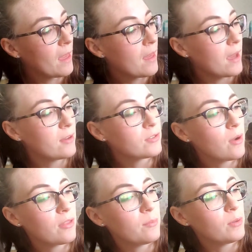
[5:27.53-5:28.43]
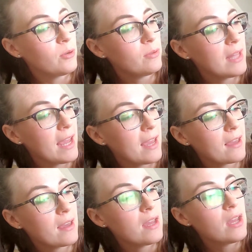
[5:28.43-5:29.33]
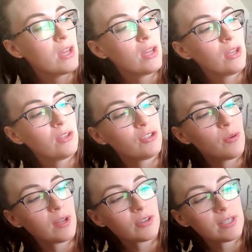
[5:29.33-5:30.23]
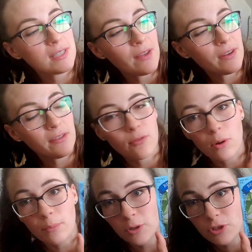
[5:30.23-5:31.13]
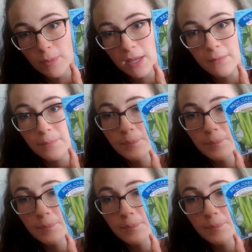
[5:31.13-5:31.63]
I also got the Blue Lake 274 bush bean.